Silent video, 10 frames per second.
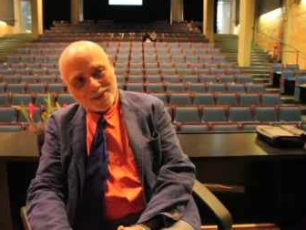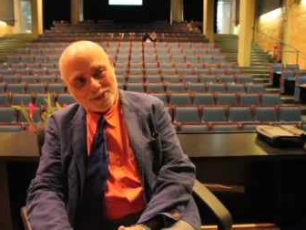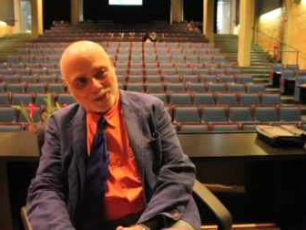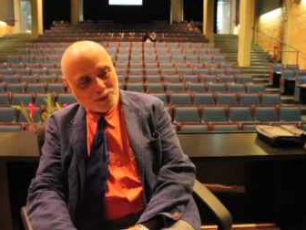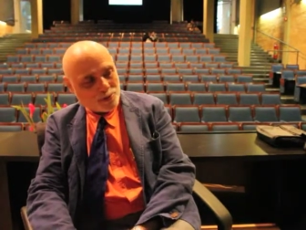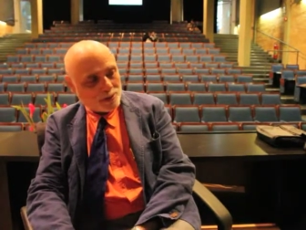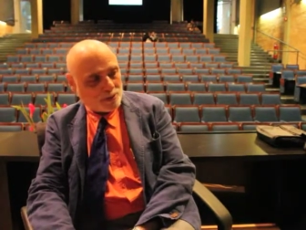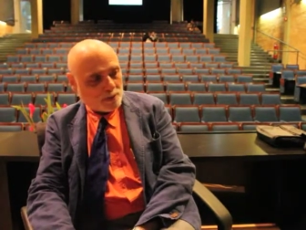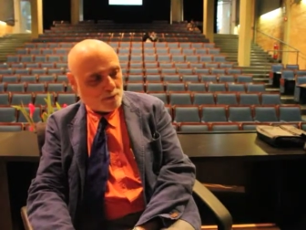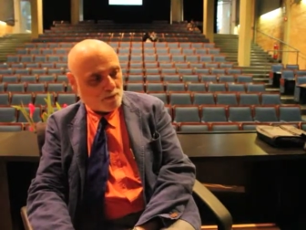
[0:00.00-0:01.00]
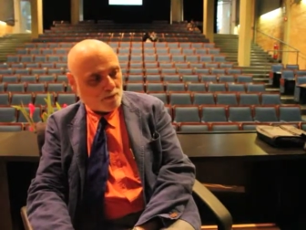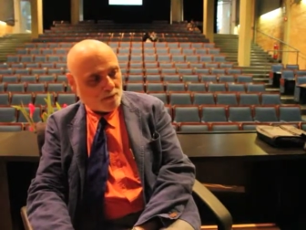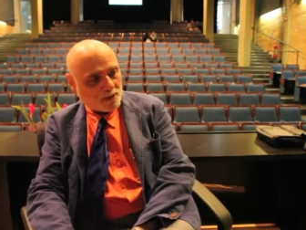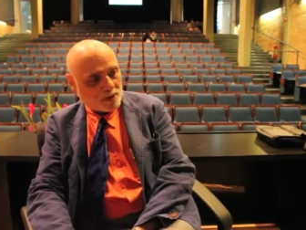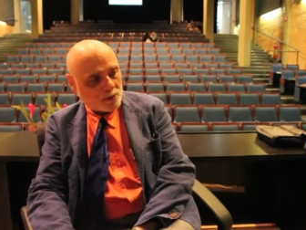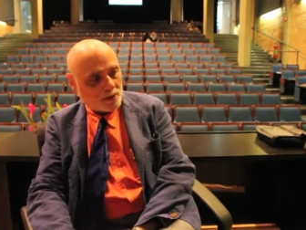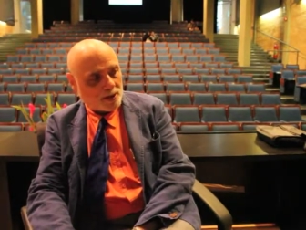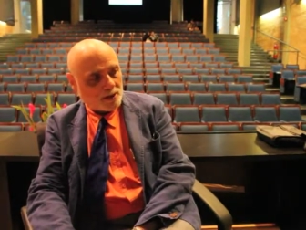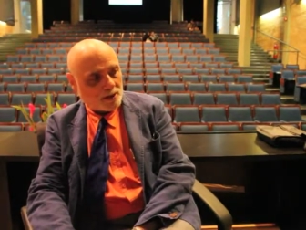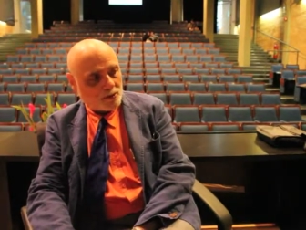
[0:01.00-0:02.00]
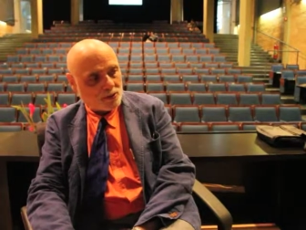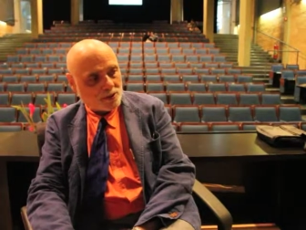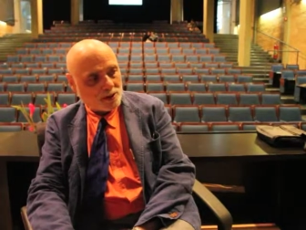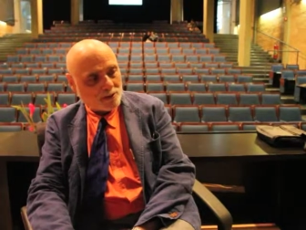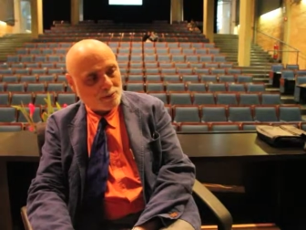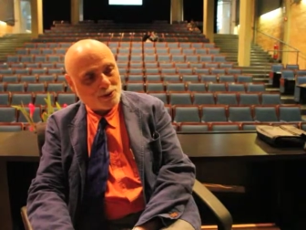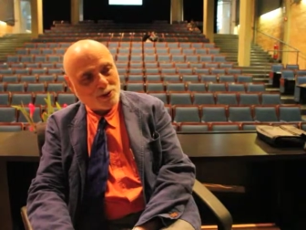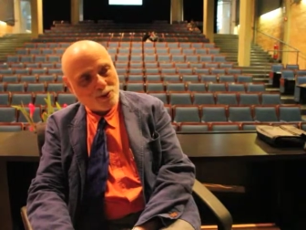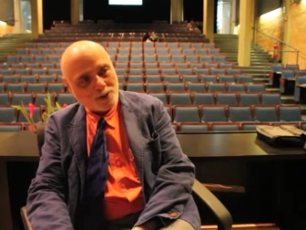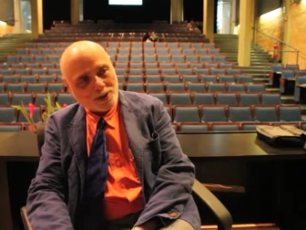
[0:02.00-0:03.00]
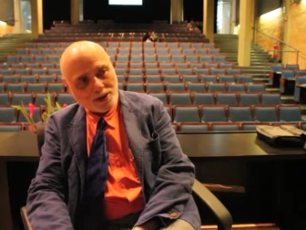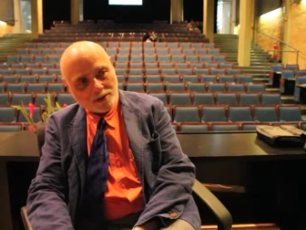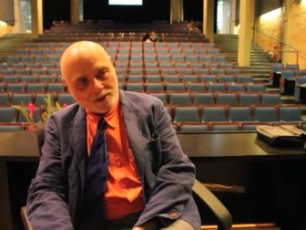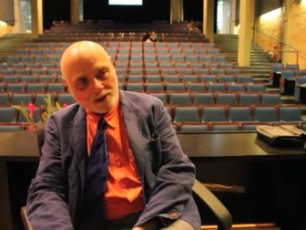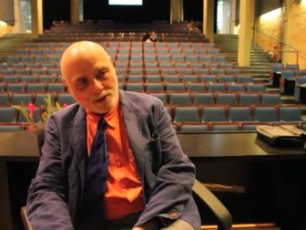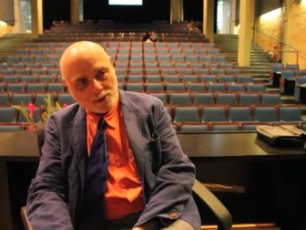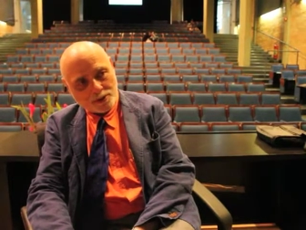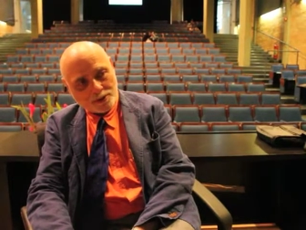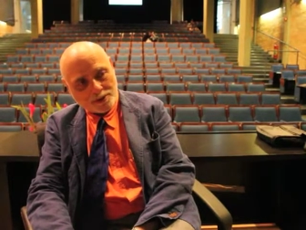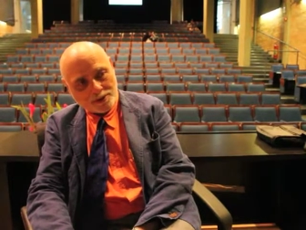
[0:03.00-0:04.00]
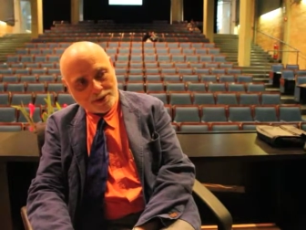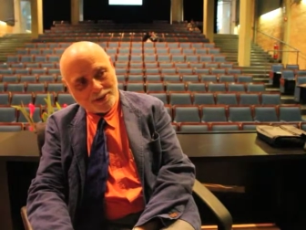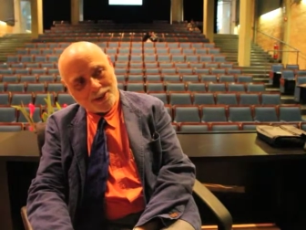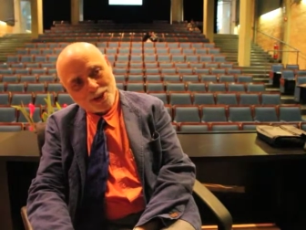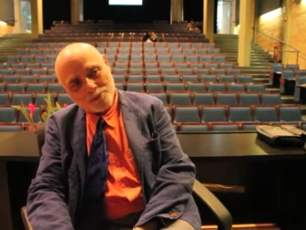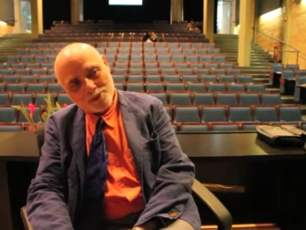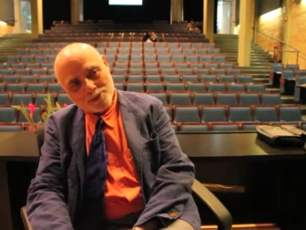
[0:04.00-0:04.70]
to try and understand what's going on and how we can help the